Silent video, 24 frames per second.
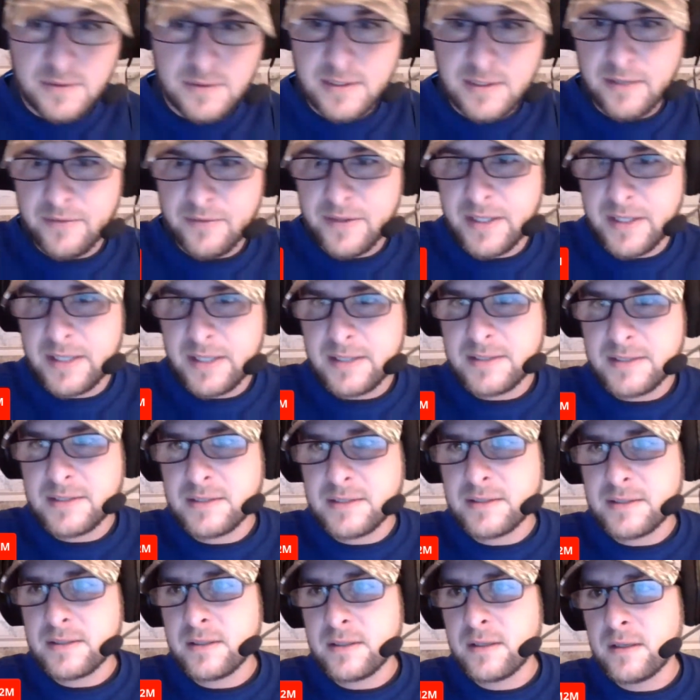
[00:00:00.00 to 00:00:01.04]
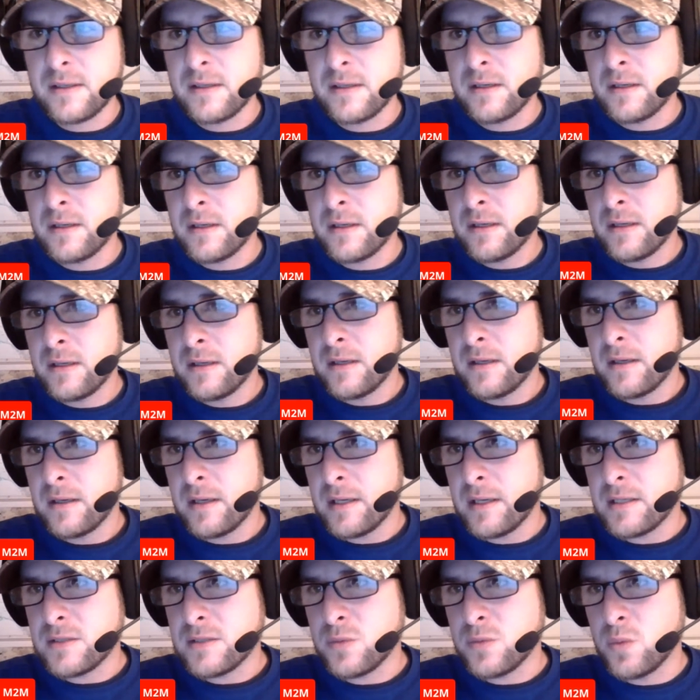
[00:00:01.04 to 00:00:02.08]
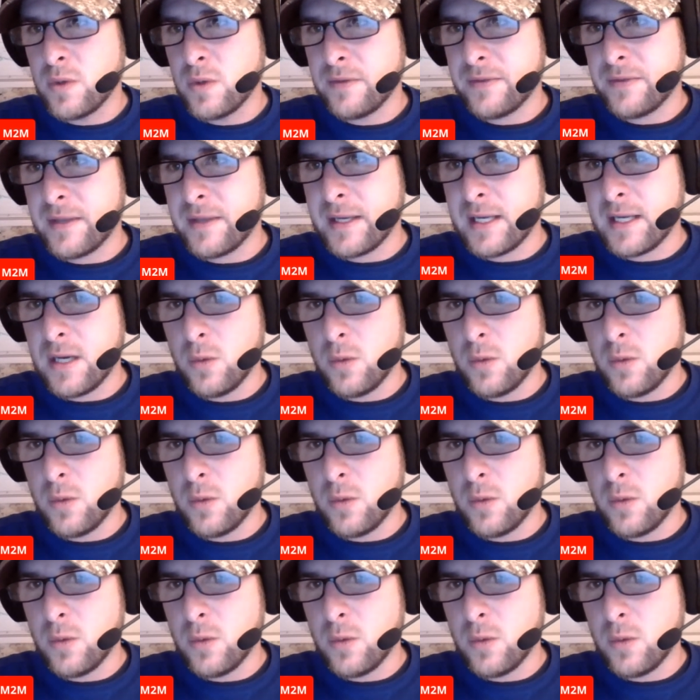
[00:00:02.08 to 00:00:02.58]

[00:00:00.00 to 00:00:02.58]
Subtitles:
Now, this is one thing I